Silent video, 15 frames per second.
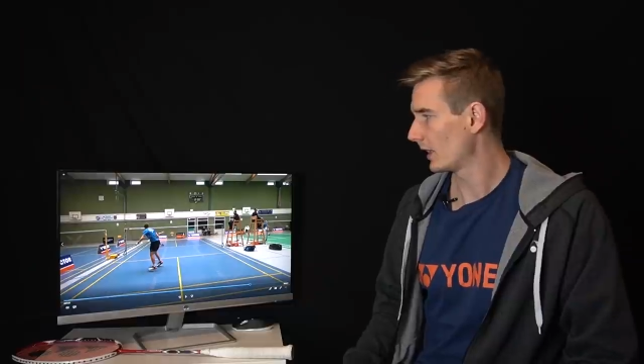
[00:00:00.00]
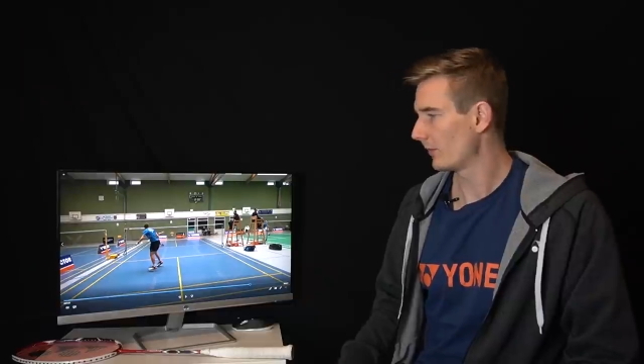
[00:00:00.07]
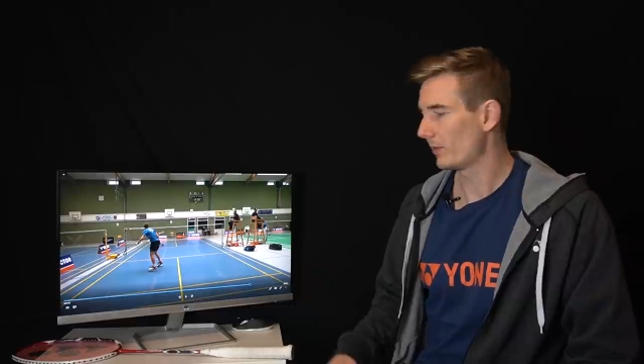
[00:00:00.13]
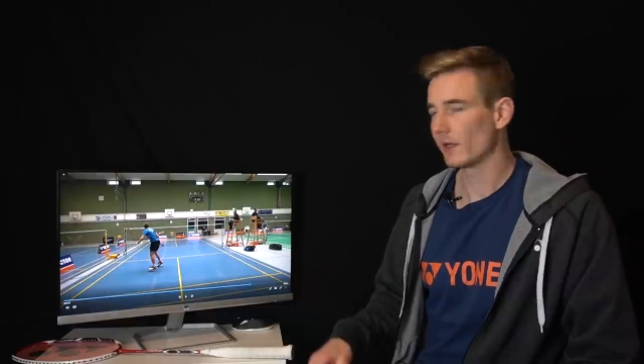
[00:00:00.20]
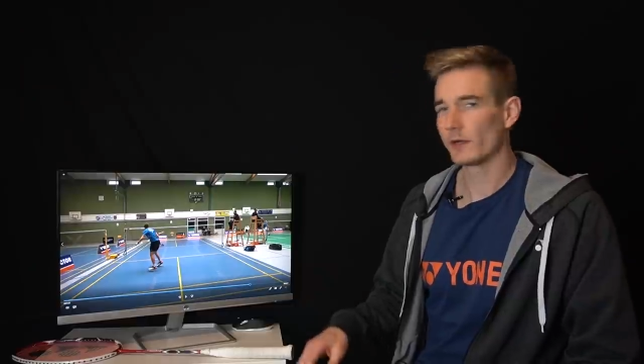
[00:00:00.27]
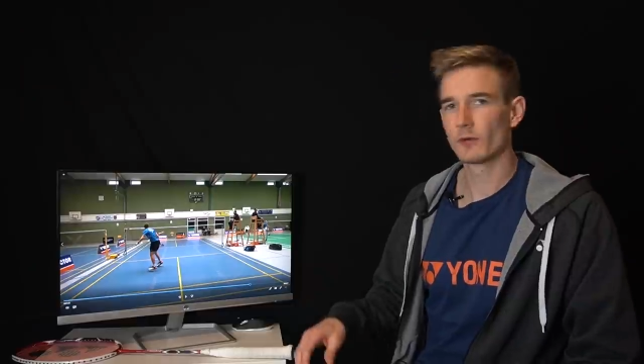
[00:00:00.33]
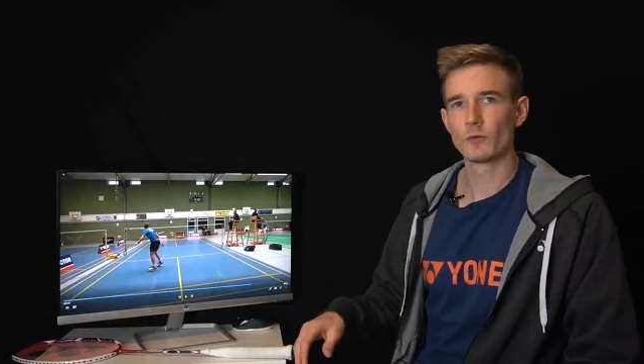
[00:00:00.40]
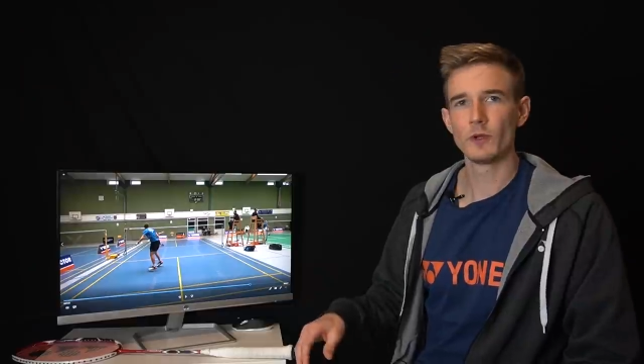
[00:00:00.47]
I
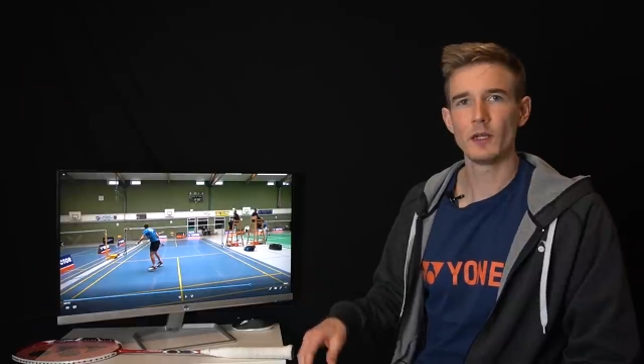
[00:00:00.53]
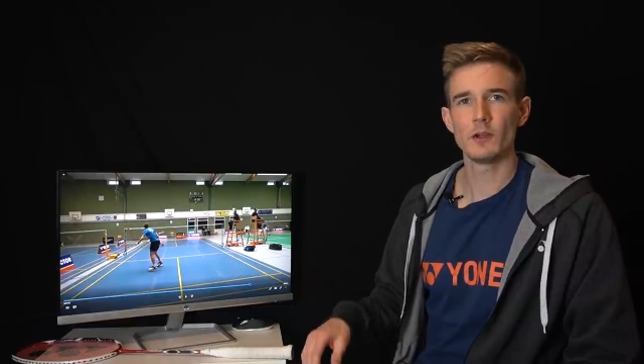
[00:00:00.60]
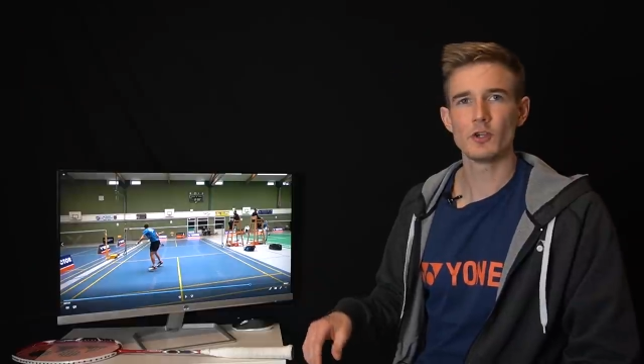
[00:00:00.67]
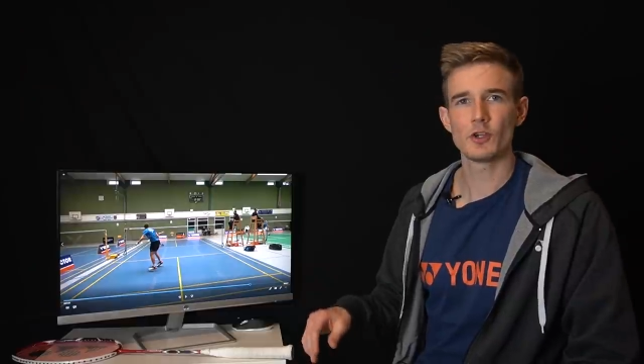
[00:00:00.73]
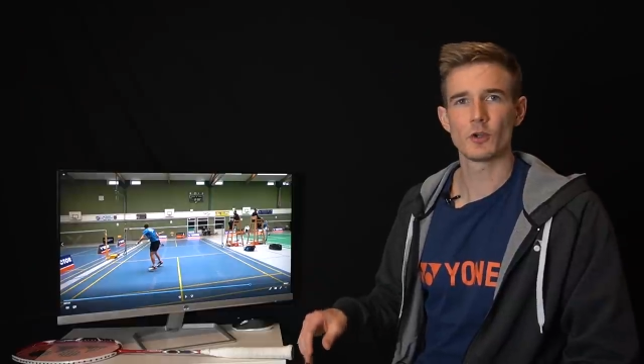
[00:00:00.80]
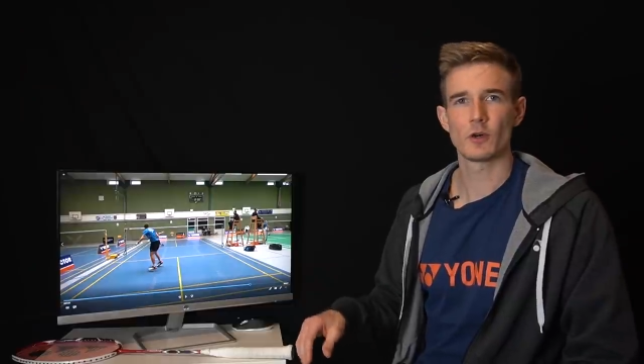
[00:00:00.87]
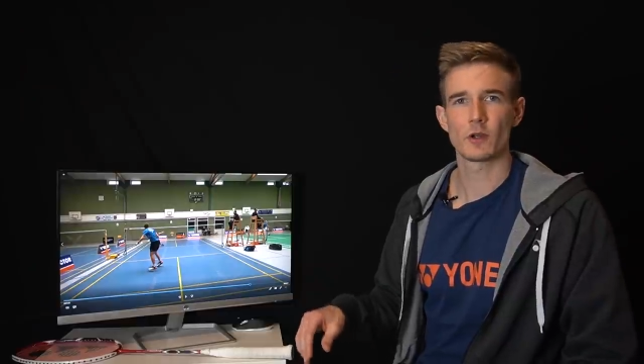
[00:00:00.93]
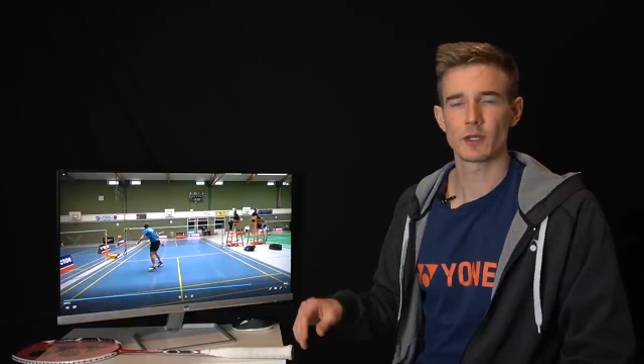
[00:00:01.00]
played a really
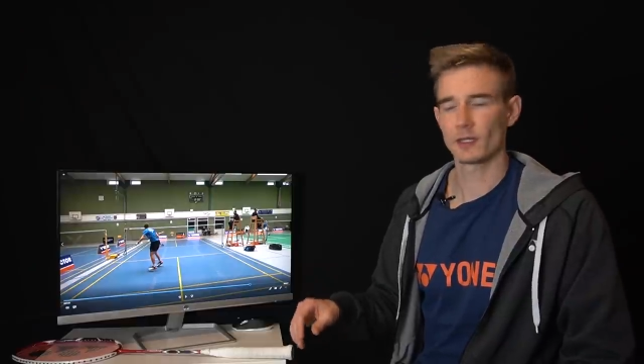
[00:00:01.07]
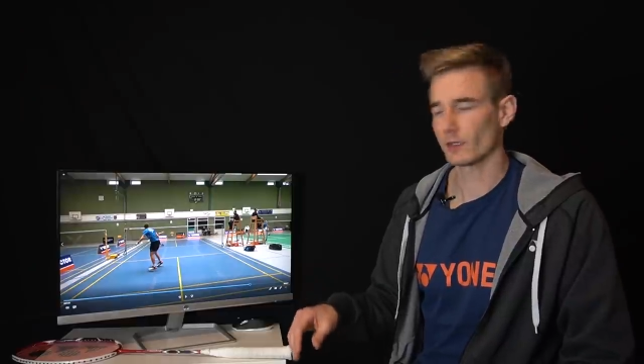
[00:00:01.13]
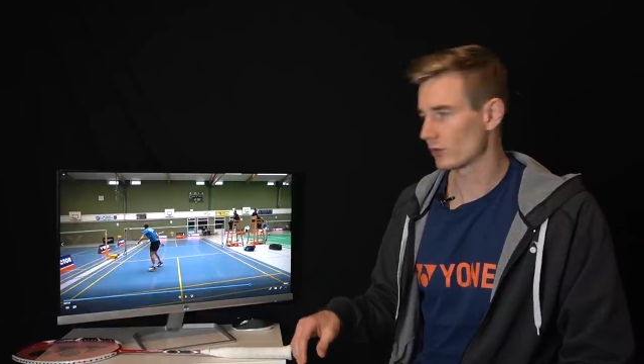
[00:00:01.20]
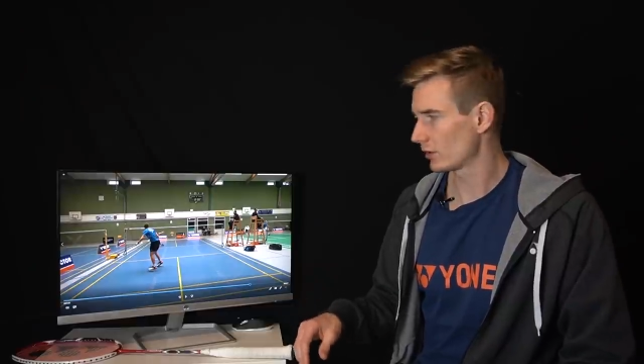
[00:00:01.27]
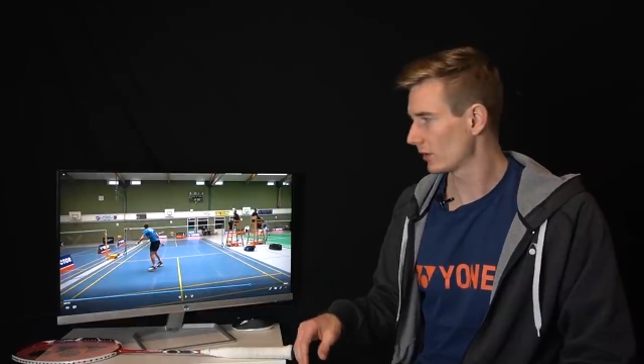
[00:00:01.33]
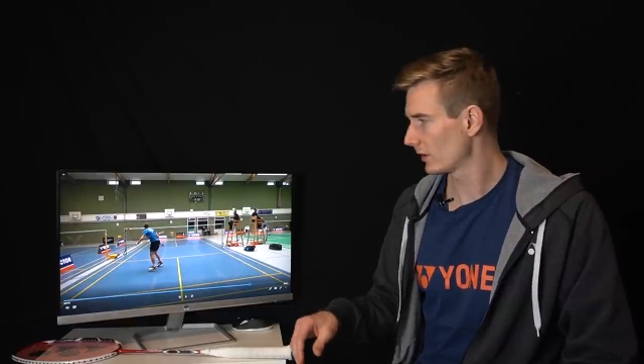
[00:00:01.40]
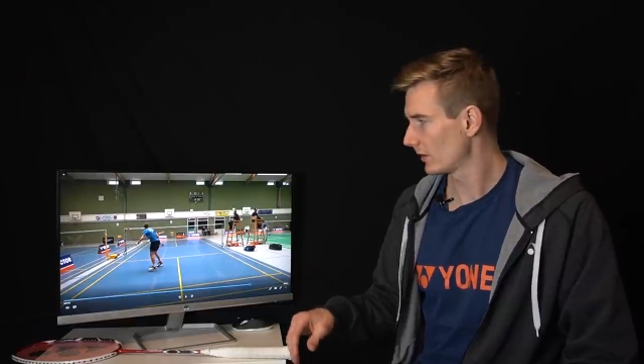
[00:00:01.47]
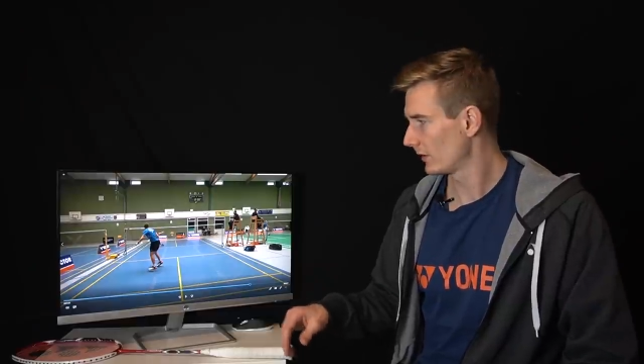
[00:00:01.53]
short net
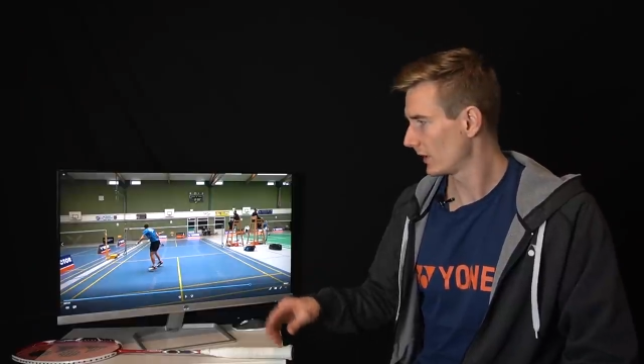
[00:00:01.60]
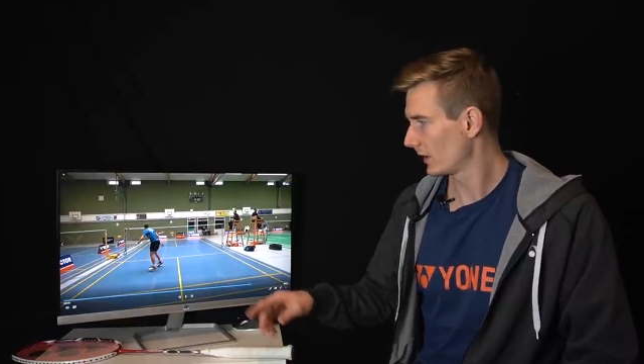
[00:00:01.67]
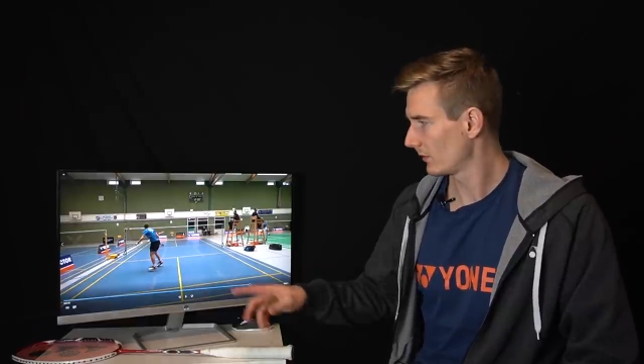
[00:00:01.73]
shot